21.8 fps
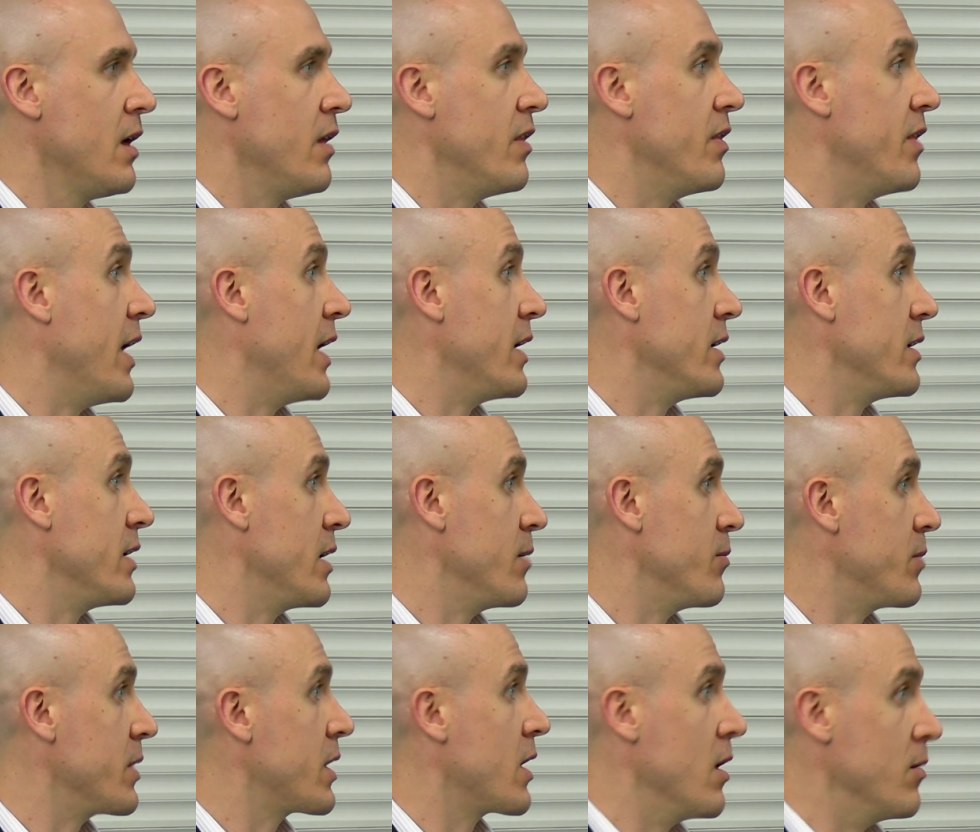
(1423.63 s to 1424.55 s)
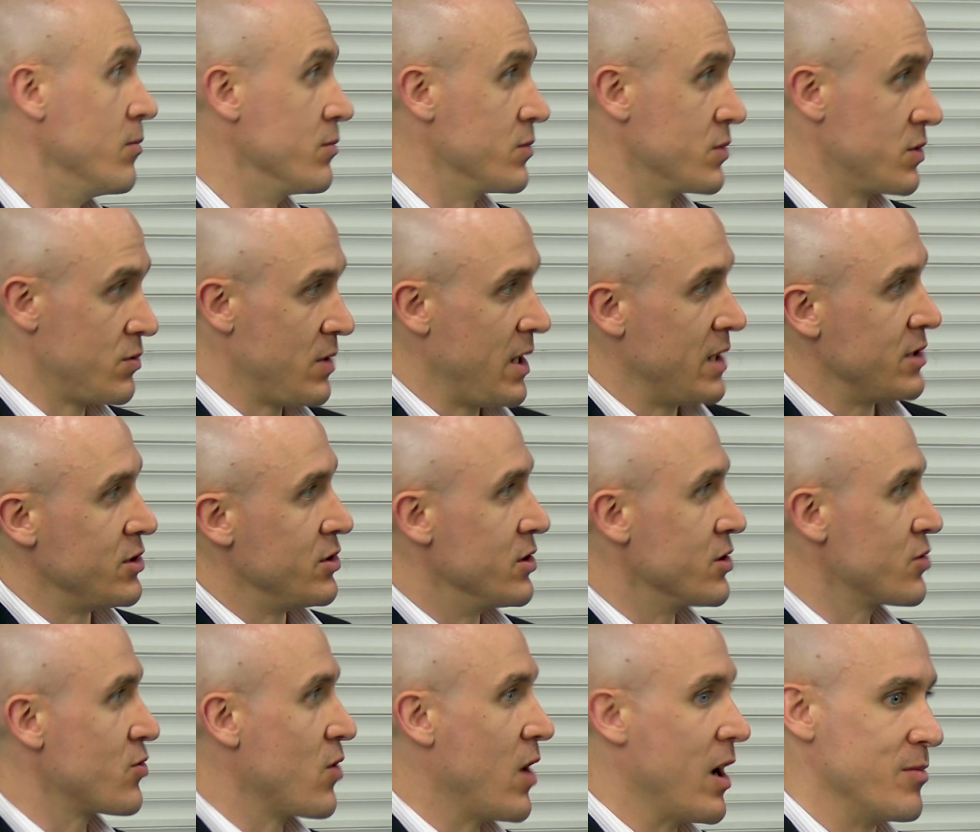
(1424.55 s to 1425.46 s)
then it becomes, as you
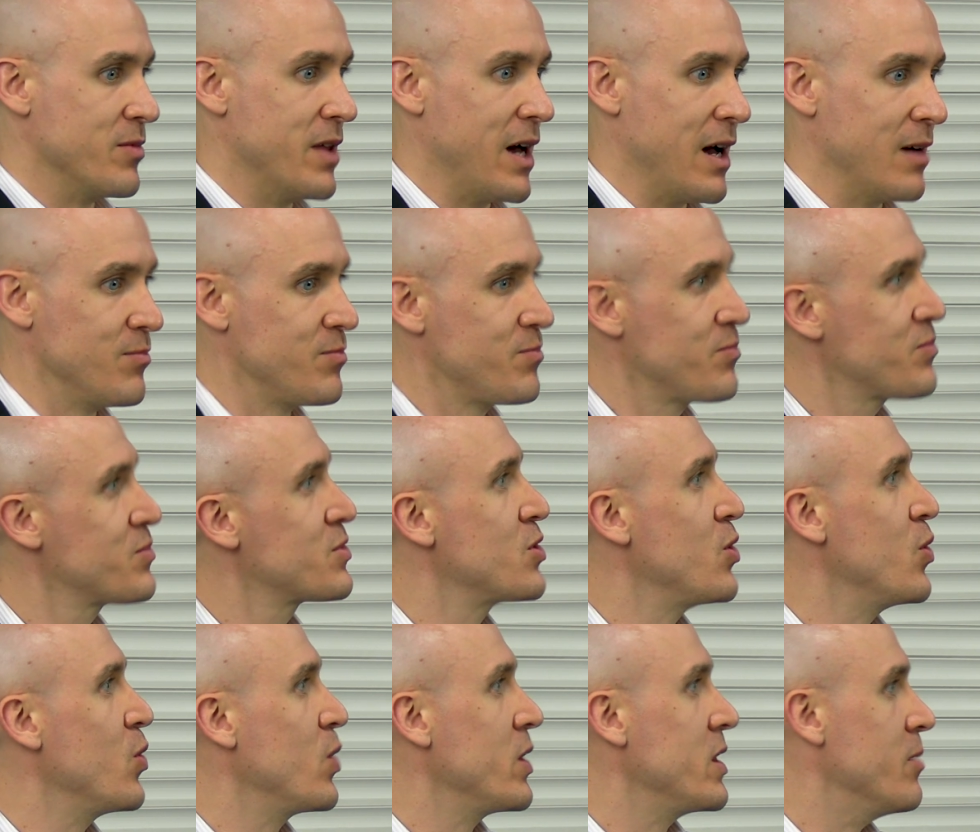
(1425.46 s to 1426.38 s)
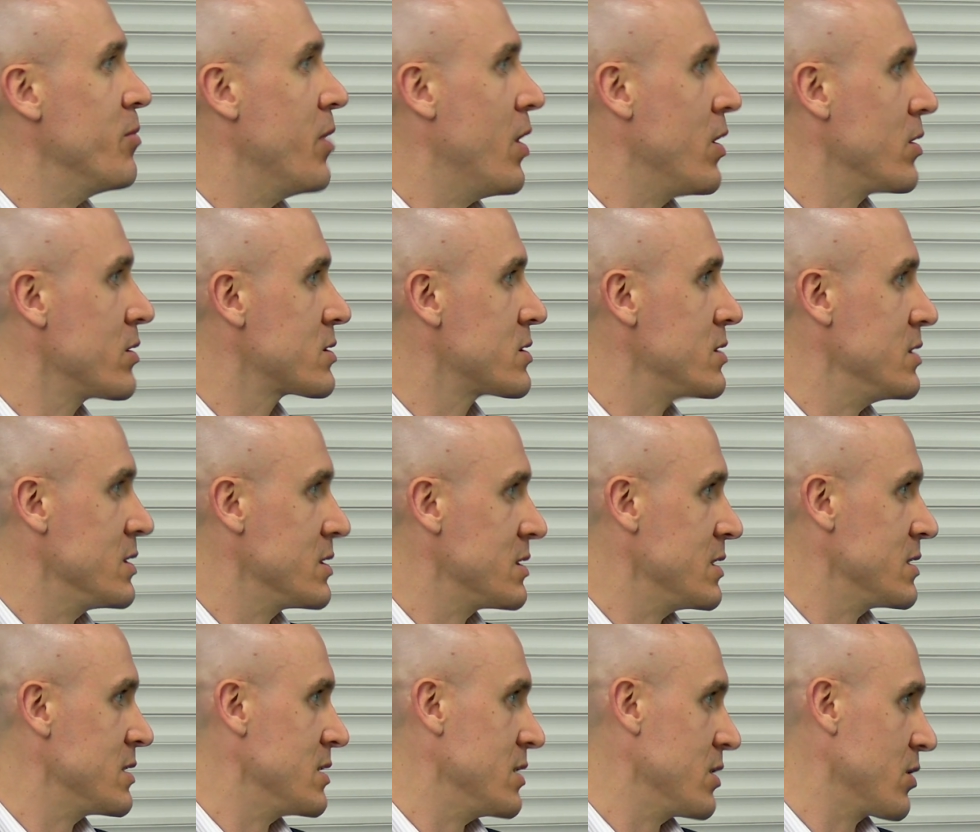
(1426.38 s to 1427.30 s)
described, that tool in the box that
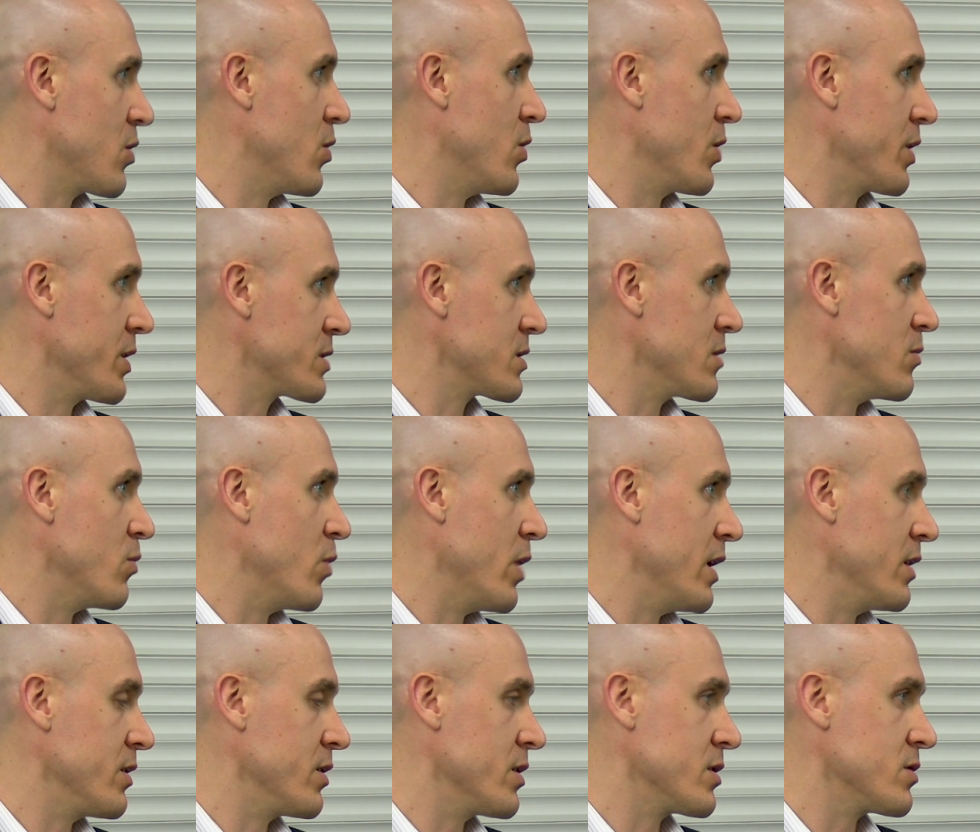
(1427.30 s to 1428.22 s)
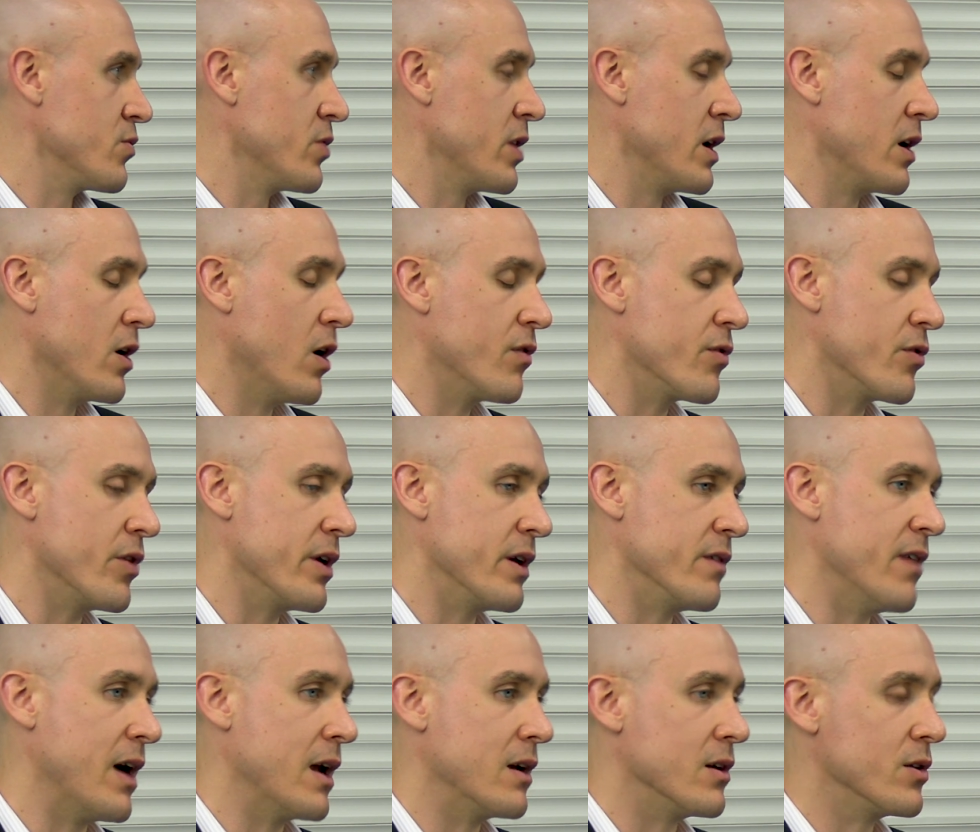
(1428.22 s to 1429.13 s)
sits in the corner somewhere and doesn't really offer
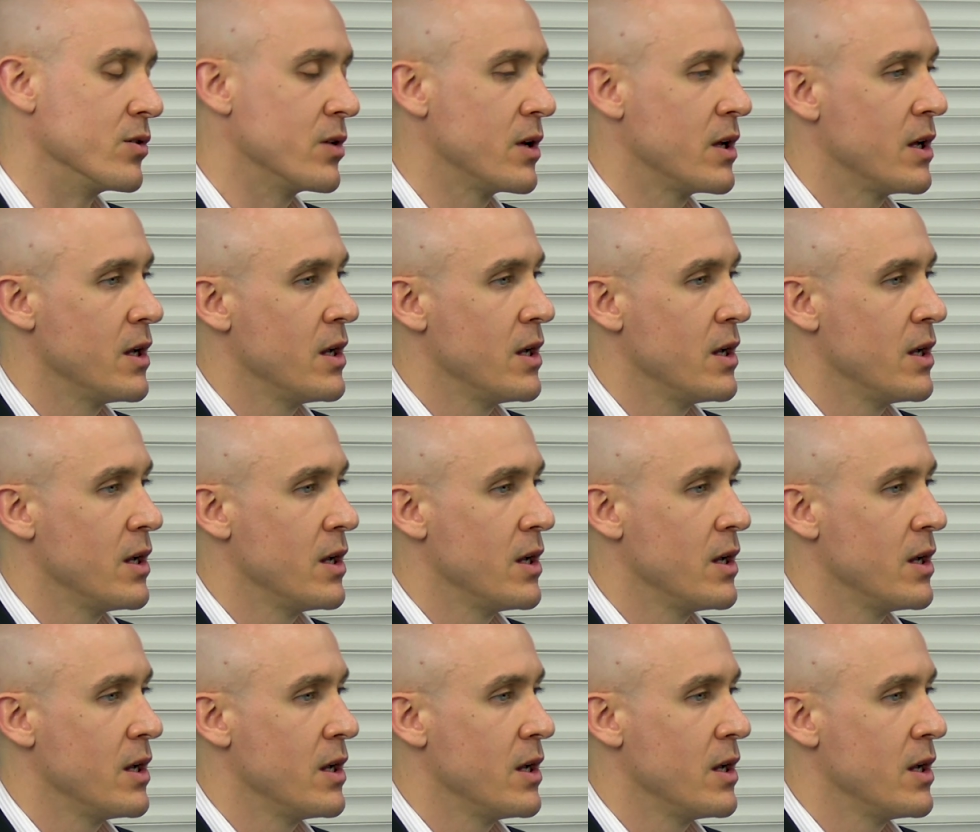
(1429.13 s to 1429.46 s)
any value.